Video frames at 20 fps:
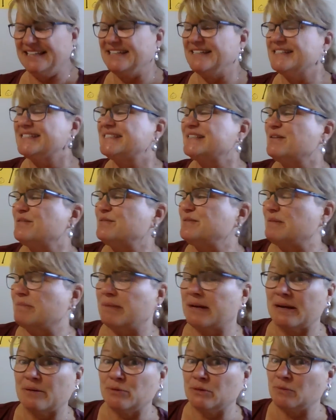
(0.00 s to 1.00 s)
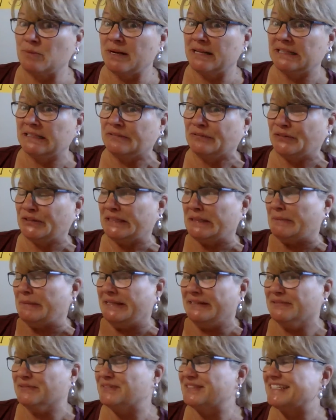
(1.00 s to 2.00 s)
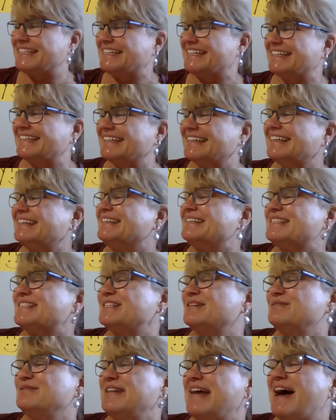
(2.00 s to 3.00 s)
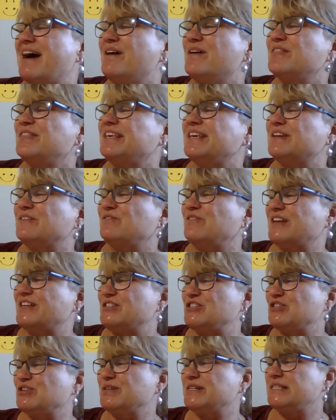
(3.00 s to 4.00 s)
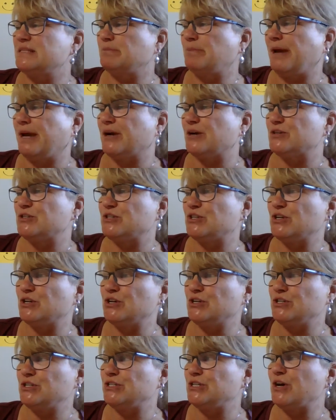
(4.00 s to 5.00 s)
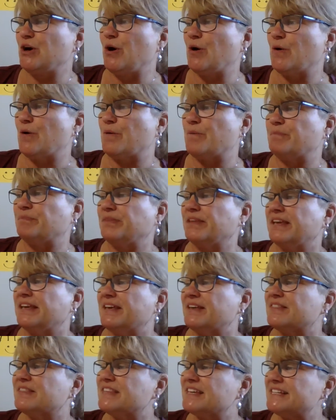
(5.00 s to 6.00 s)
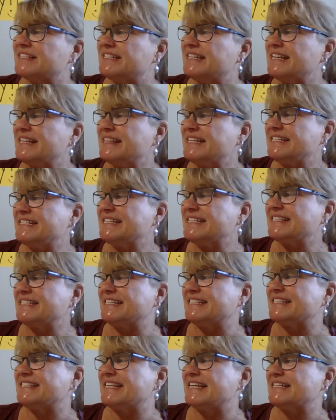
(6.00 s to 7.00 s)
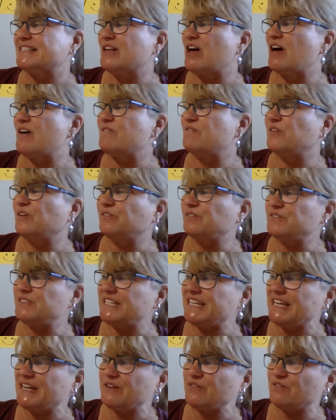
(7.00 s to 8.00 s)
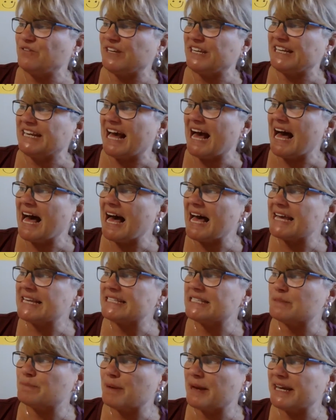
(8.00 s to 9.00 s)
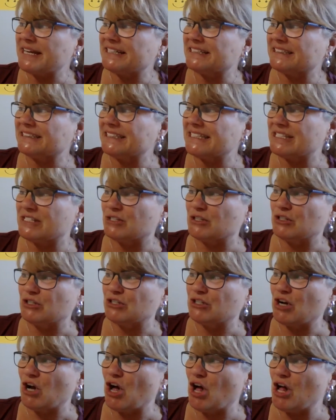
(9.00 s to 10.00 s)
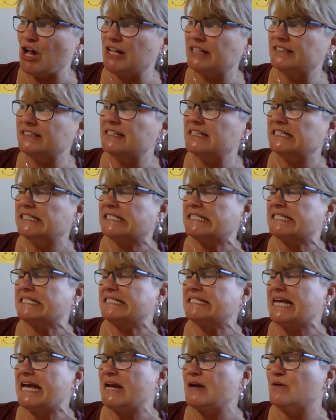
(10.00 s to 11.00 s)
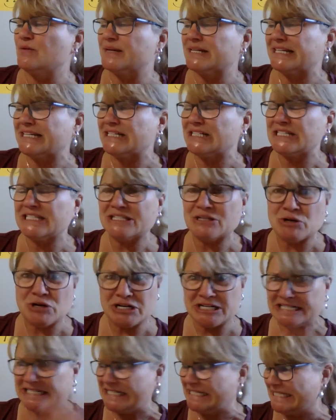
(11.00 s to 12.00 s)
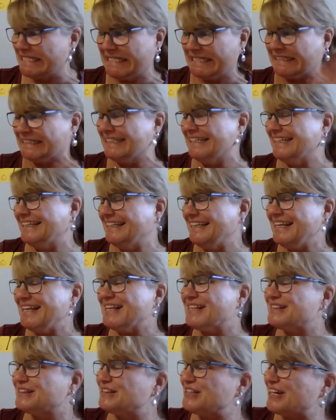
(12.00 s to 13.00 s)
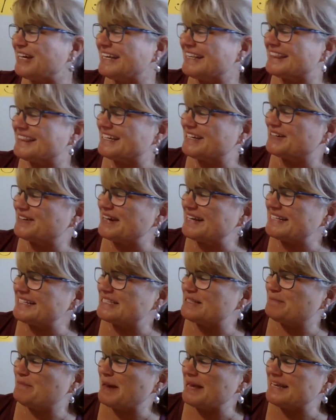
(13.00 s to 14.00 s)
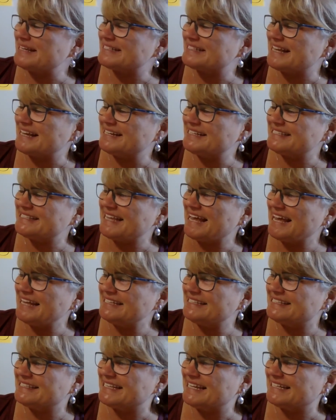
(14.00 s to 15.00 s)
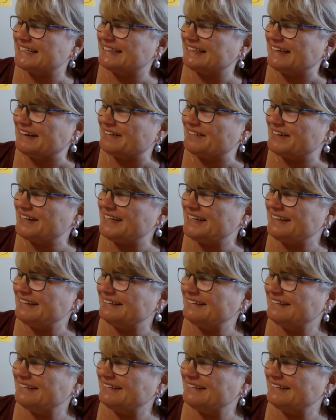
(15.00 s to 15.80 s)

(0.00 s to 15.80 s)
So, but I wouldn't want to live with them, I don't think. So now the adventurous pair turned to home. In the distance, they saw a 15 feet high spiked lizard called Styracosaurus. "Look at the great spikes on his head," said Larry.